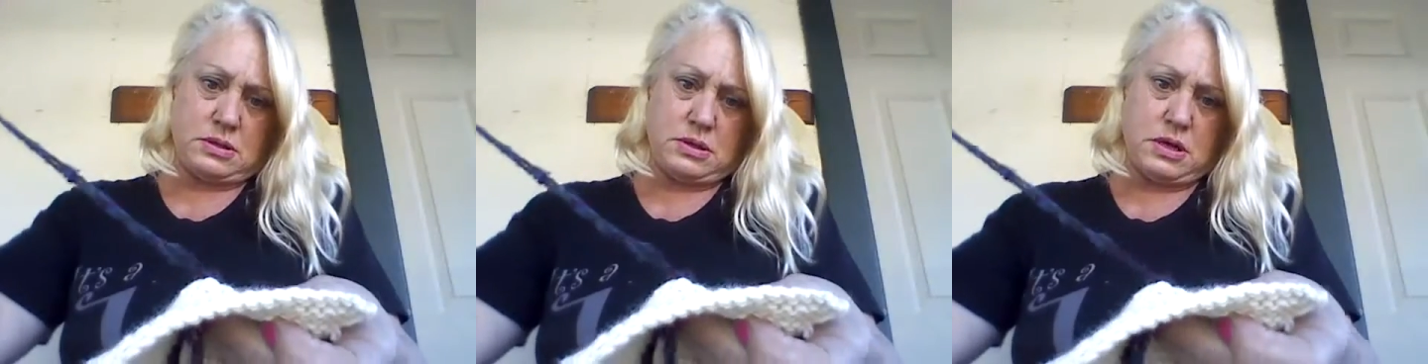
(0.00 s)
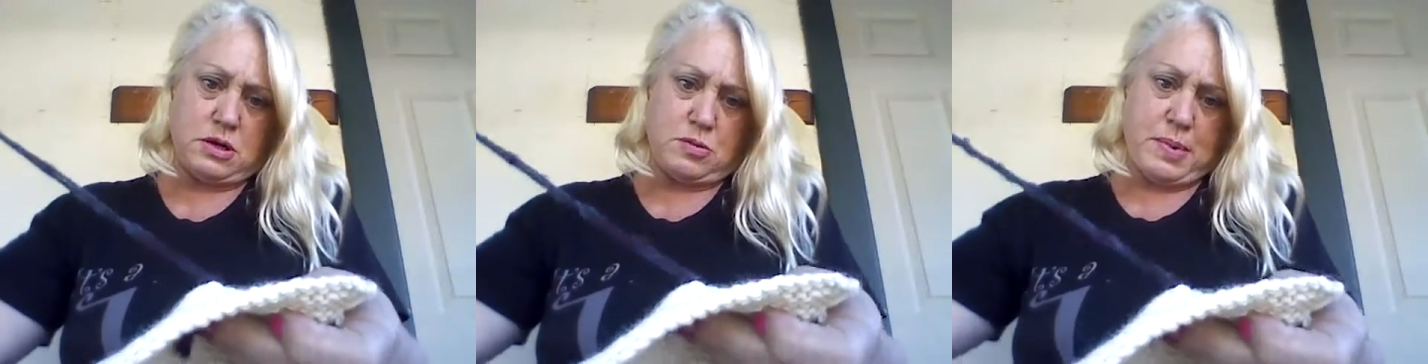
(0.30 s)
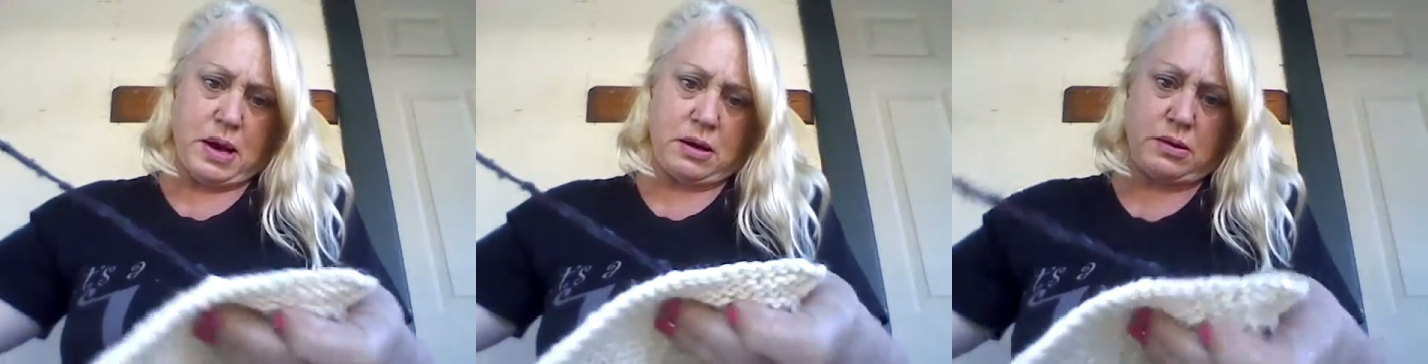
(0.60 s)
needle
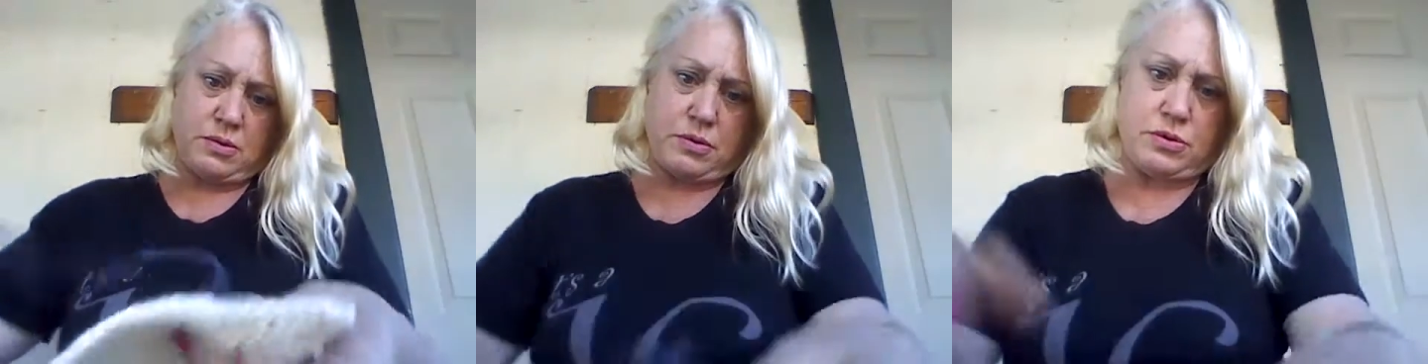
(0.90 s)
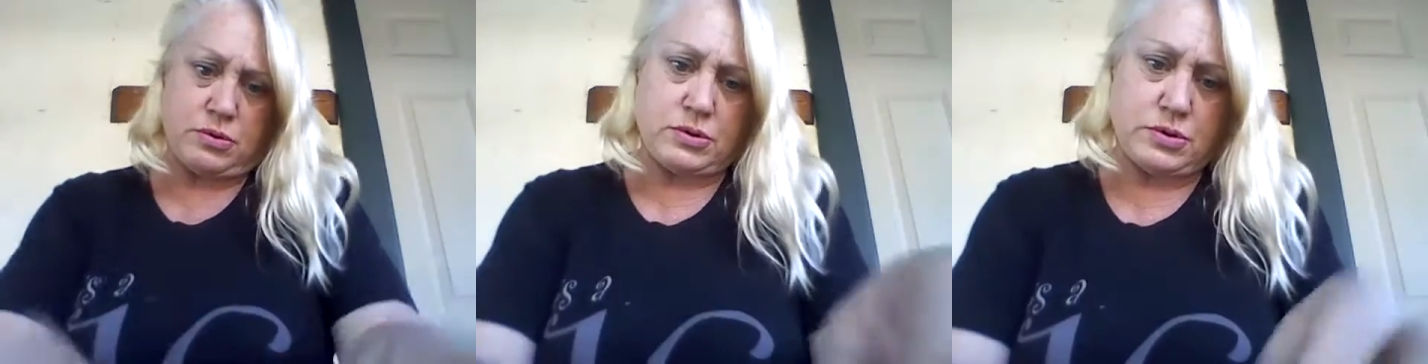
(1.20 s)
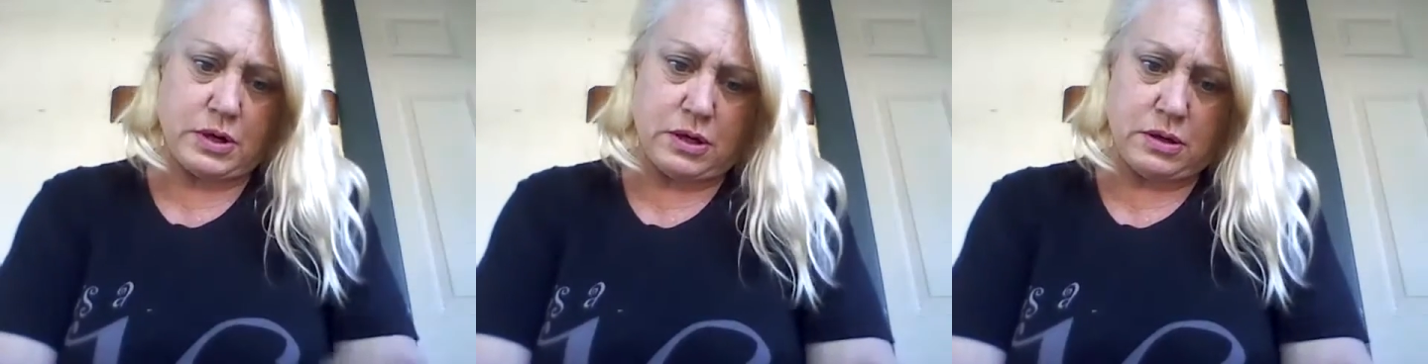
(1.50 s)
back through
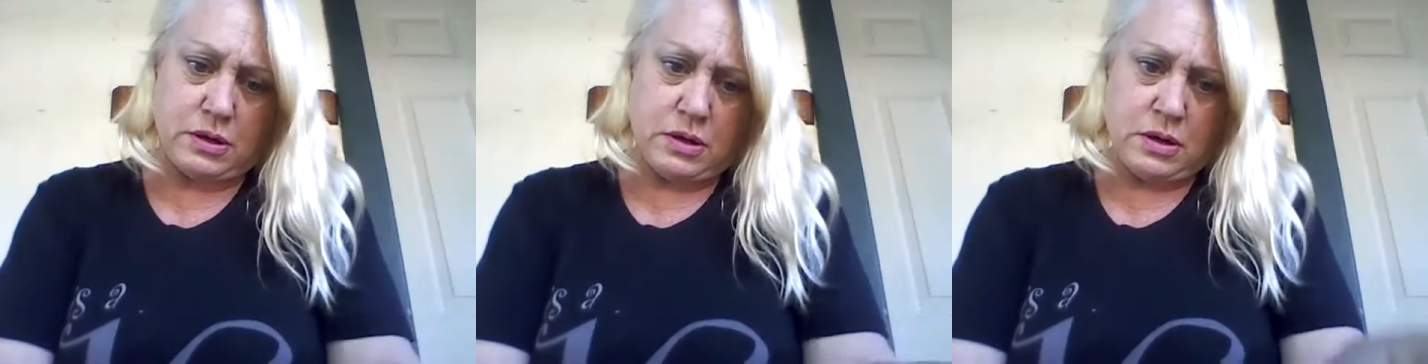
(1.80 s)
so I can